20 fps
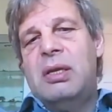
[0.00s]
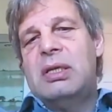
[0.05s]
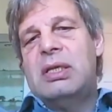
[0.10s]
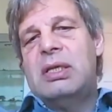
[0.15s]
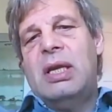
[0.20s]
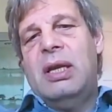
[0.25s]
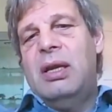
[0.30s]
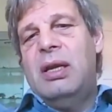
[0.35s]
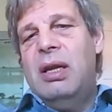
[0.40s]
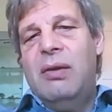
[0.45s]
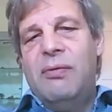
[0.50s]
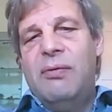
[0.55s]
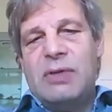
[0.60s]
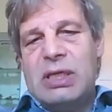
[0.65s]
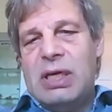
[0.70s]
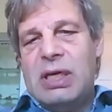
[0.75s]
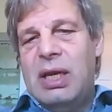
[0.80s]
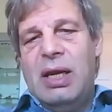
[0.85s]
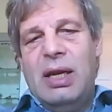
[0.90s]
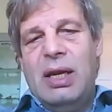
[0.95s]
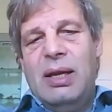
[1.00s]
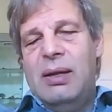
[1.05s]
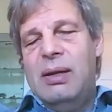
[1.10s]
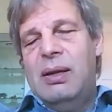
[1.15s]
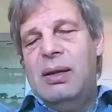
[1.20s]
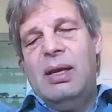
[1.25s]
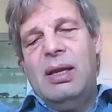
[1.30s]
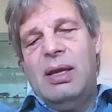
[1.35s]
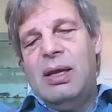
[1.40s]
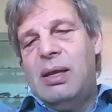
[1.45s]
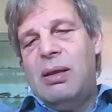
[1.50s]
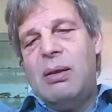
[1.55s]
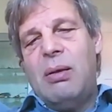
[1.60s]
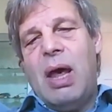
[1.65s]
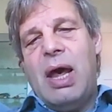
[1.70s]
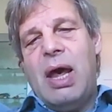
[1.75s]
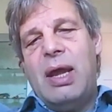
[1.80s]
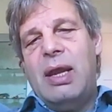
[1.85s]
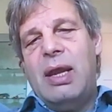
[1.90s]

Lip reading: than if they are